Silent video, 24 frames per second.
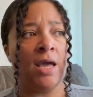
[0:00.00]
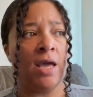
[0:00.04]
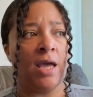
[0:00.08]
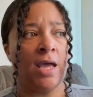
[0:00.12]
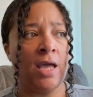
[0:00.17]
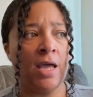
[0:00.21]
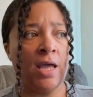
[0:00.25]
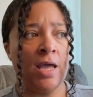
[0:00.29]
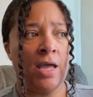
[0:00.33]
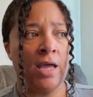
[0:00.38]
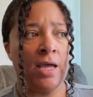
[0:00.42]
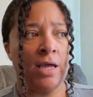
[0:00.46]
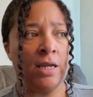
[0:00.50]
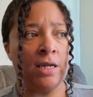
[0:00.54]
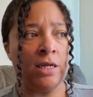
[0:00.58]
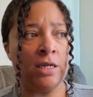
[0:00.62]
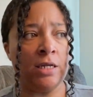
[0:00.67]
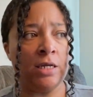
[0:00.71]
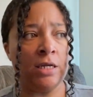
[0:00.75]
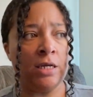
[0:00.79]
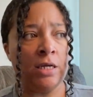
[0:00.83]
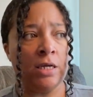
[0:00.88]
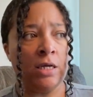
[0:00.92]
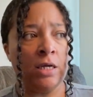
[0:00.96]
And
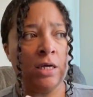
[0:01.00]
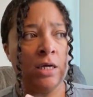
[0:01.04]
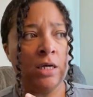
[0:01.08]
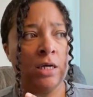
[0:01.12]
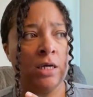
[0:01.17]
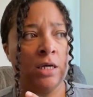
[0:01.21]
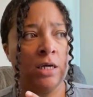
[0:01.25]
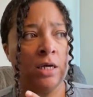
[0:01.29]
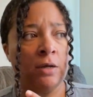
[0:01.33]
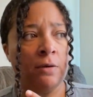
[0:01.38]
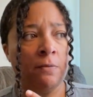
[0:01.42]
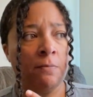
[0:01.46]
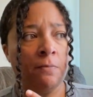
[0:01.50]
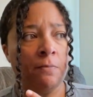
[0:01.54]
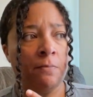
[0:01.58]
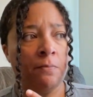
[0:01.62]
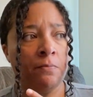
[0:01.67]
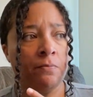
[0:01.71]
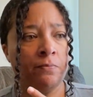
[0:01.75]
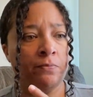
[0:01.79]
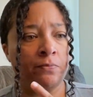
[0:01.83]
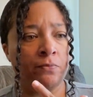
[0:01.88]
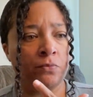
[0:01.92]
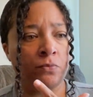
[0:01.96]

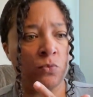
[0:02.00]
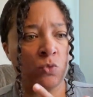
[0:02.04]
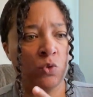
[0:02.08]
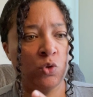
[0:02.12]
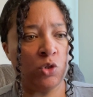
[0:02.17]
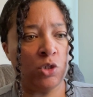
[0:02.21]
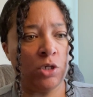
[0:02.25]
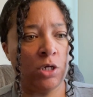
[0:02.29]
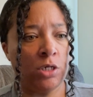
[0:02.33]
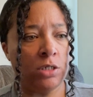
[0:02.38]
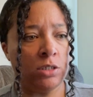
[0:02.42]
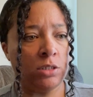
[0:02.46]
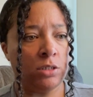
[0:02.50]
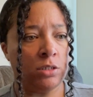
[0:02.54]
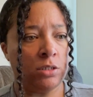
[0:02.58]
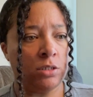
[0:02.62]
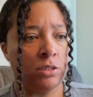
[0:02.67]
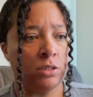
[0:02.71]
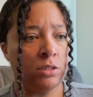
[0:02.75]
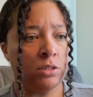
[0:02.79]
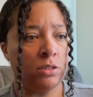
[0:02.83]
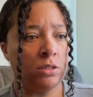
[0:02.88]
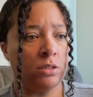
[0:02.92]
just...